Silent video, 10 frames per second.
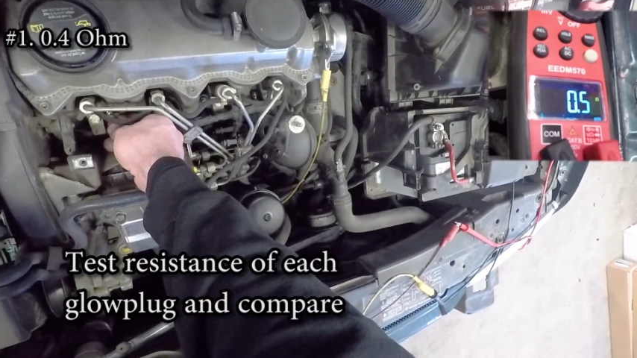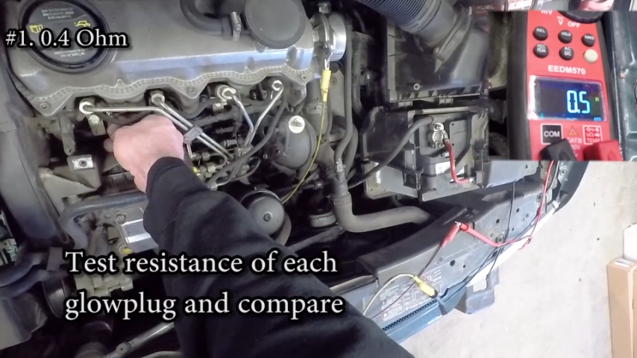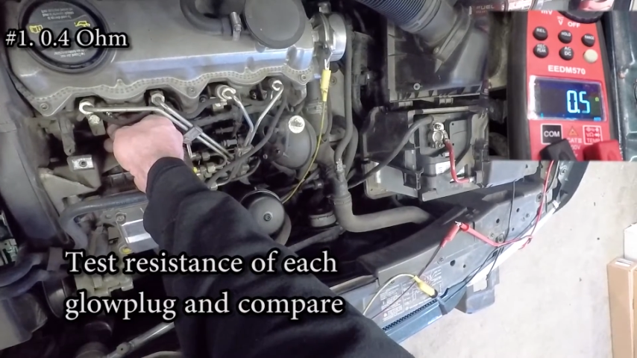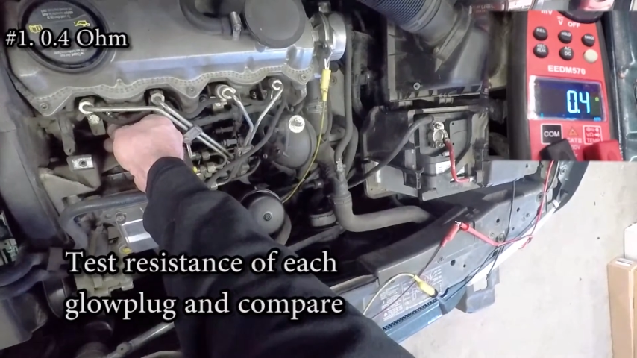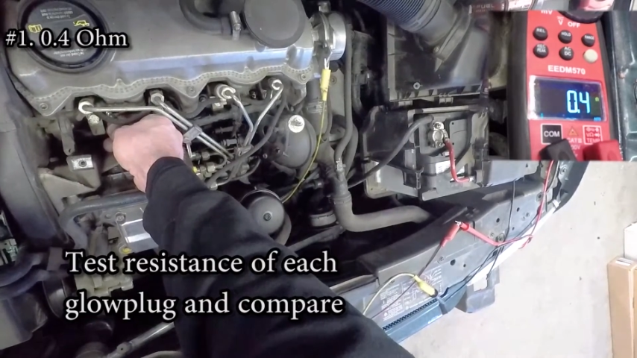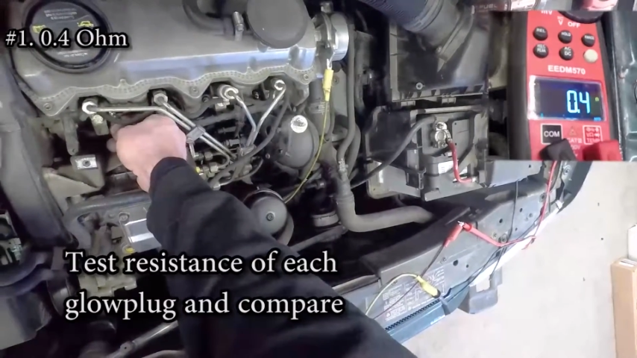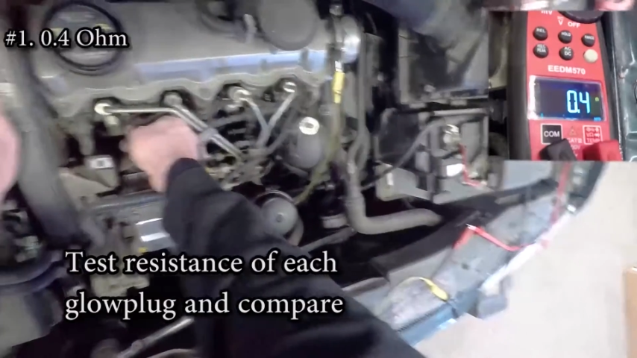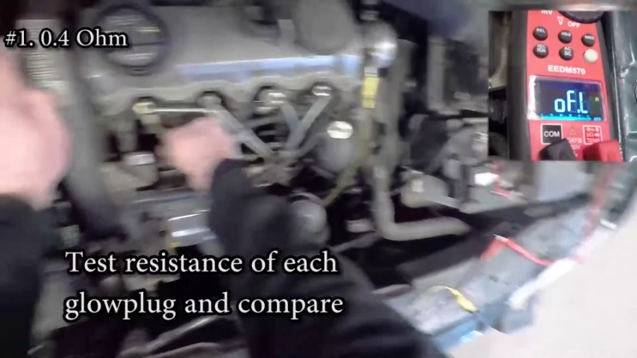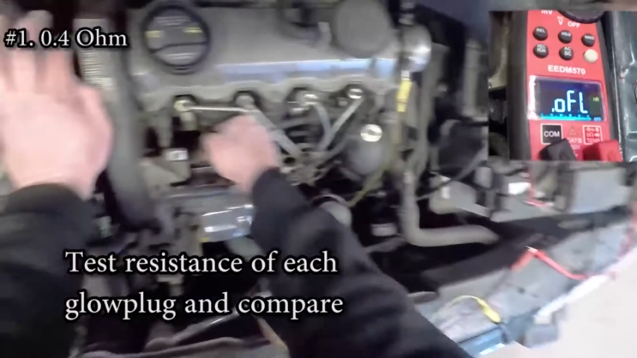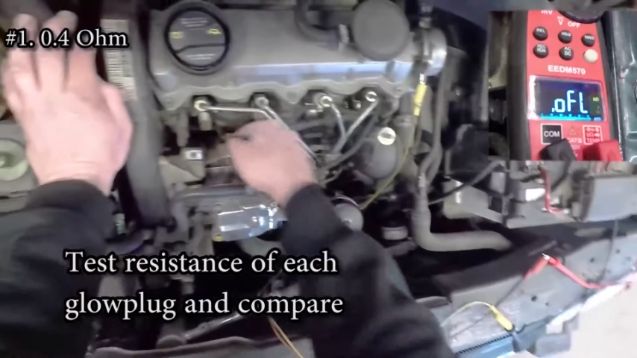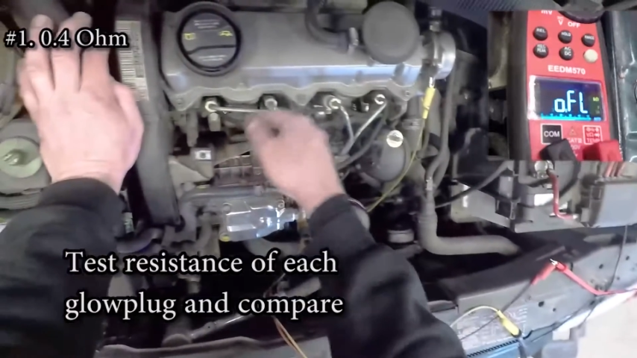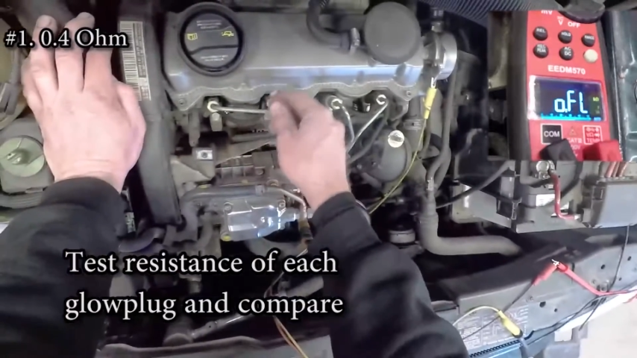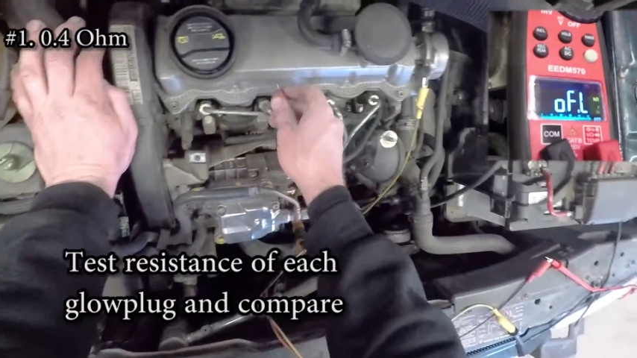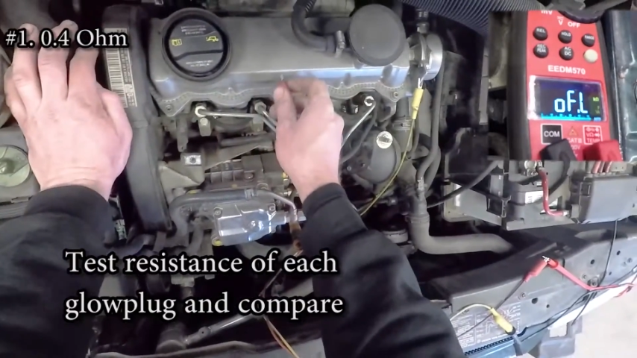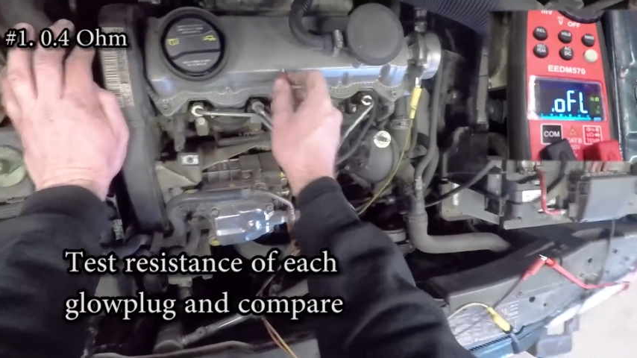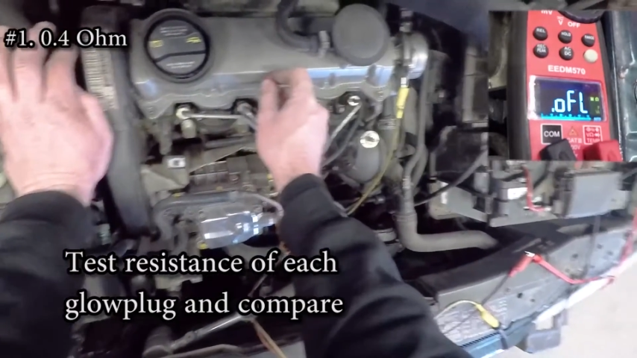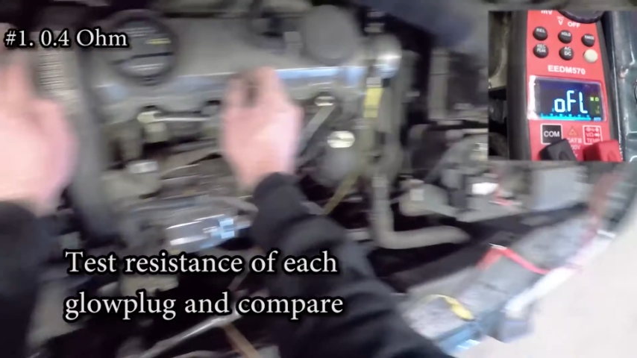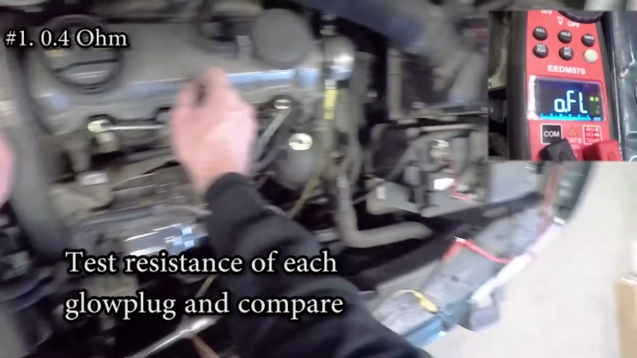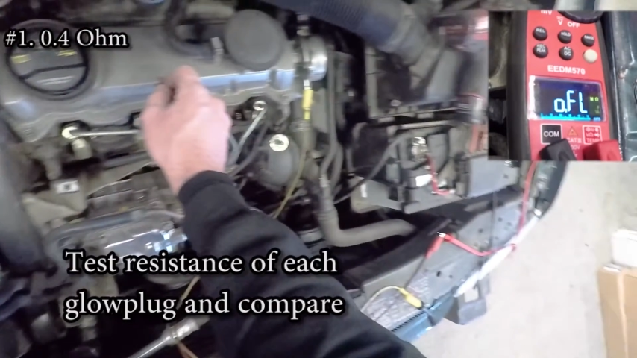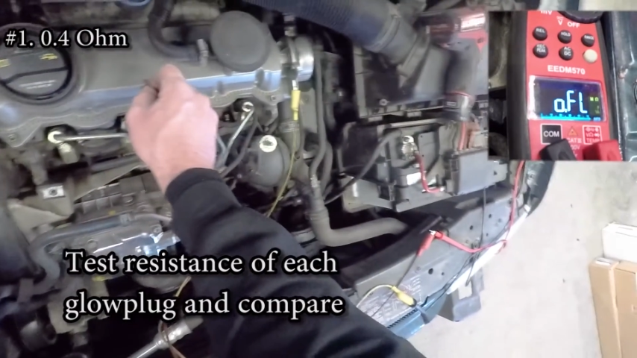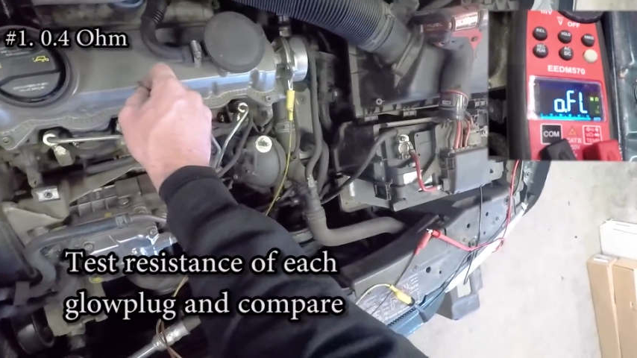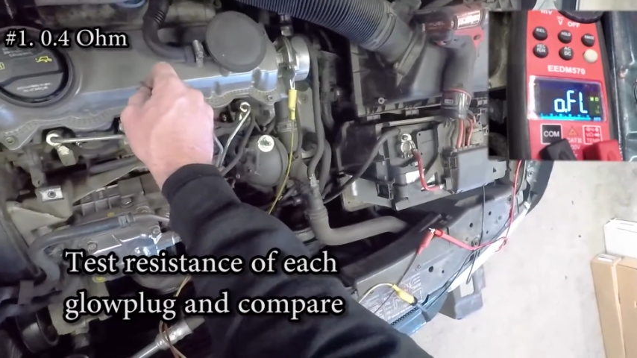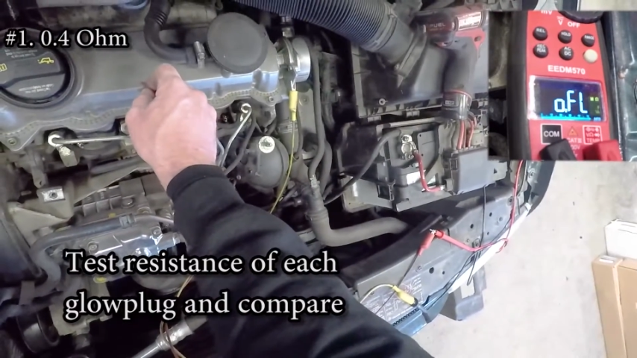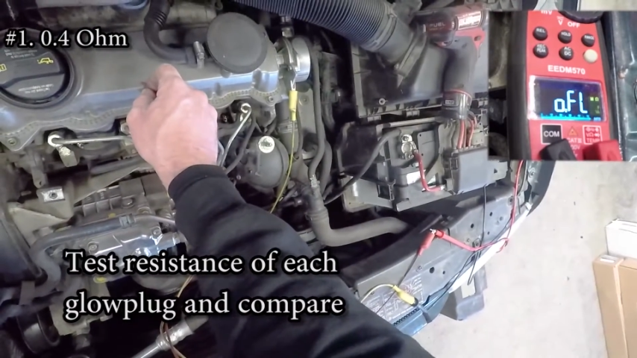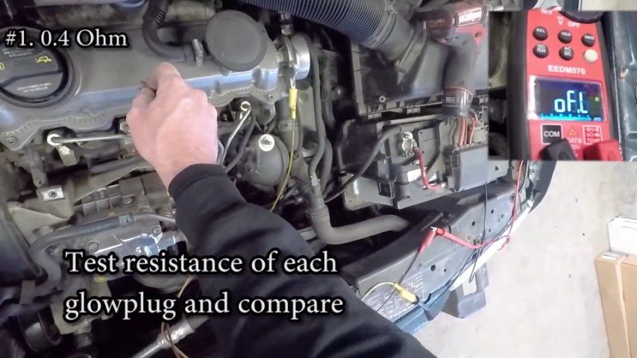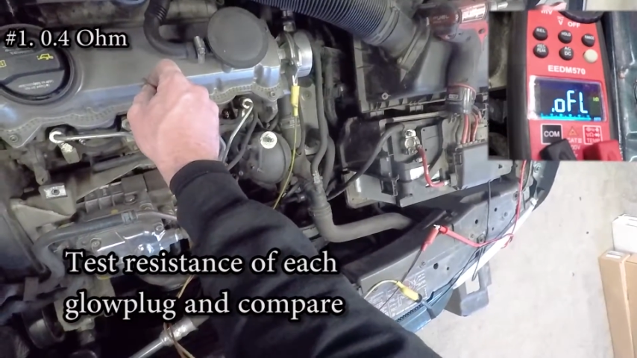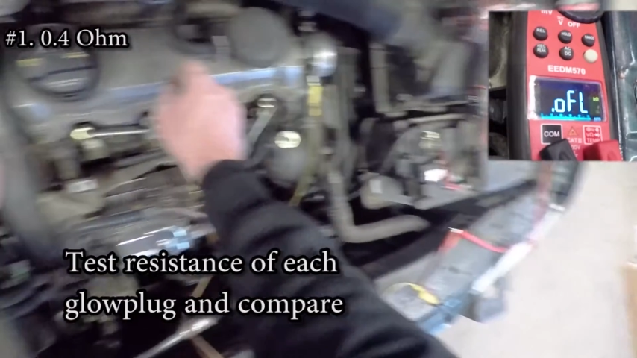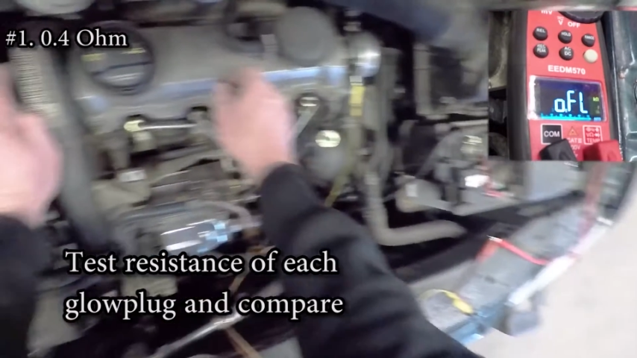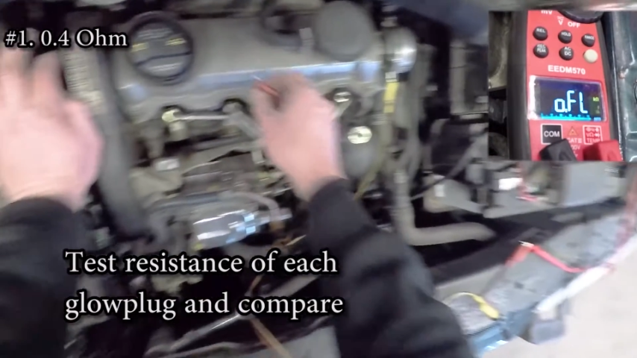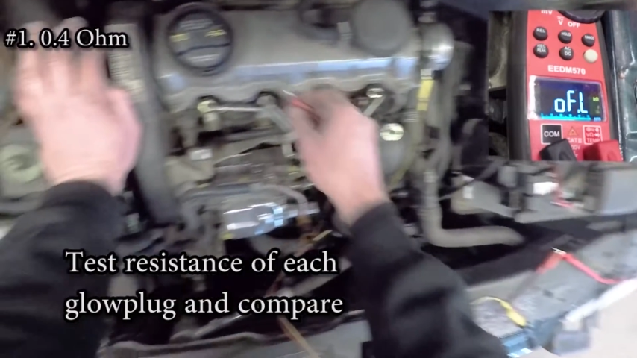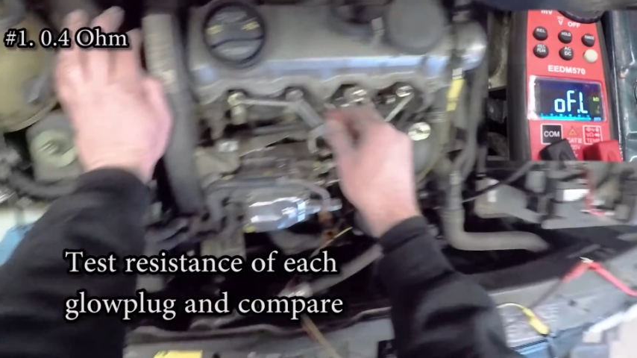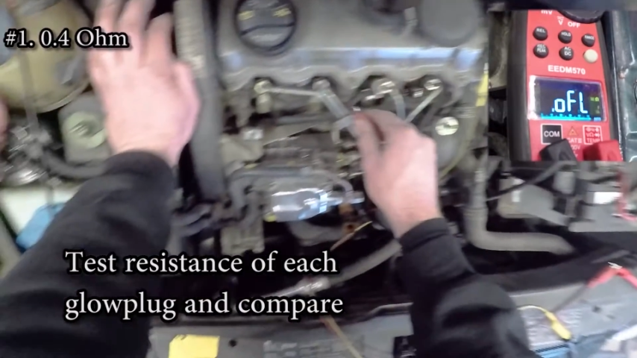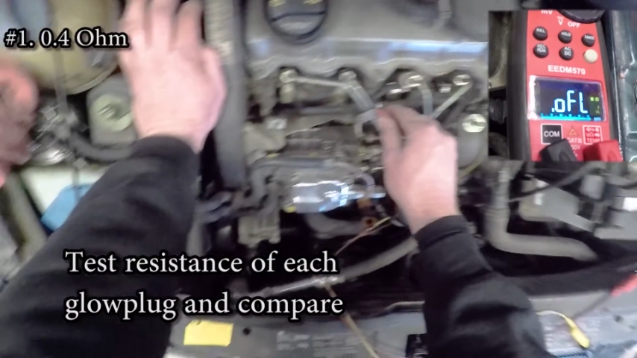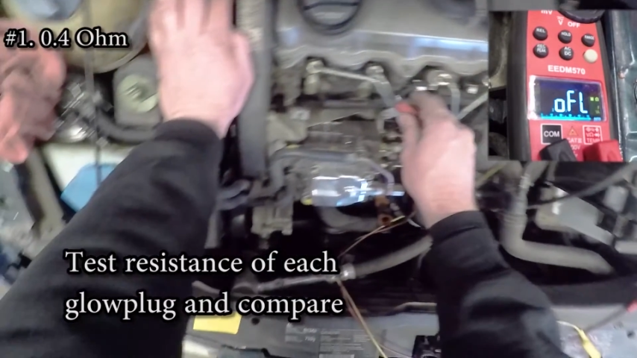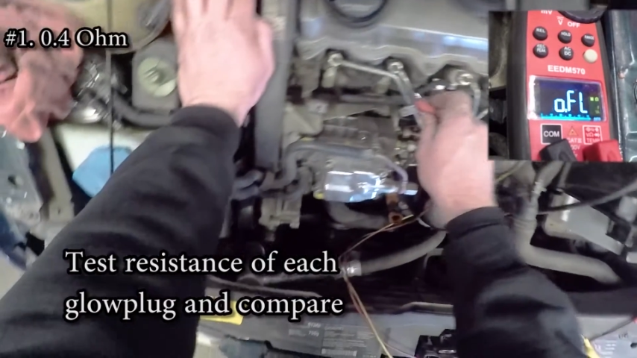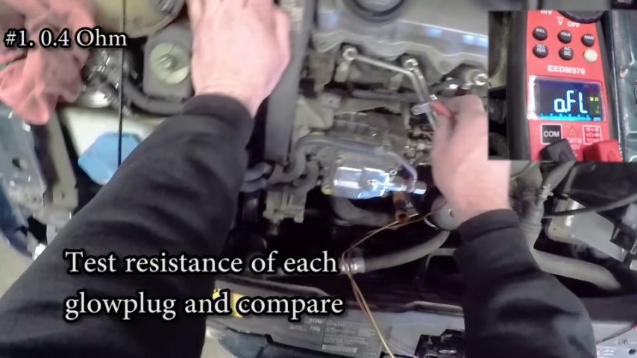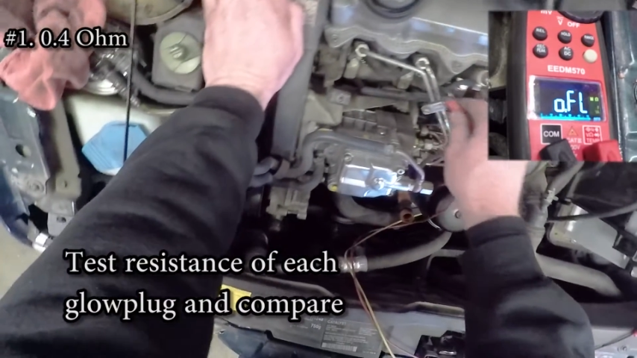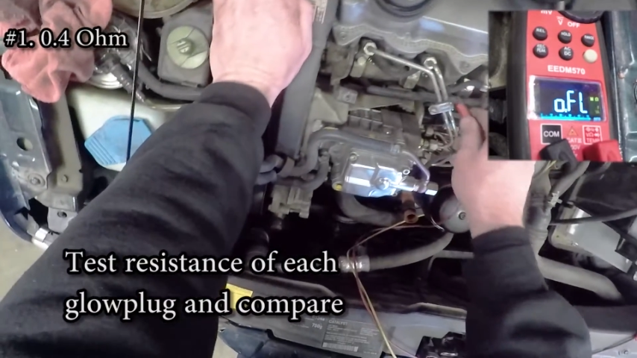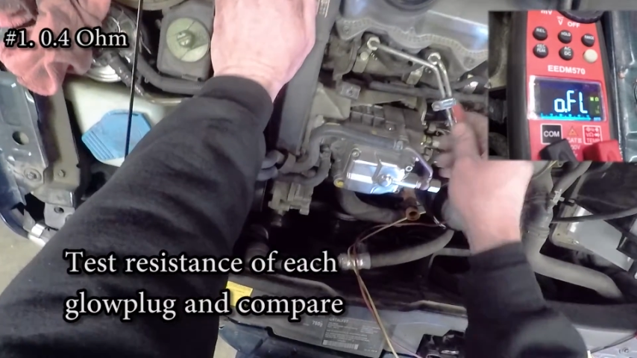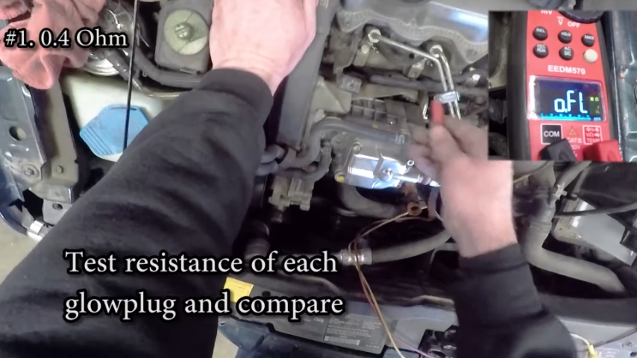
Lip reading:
Nobody's mouth can be seen.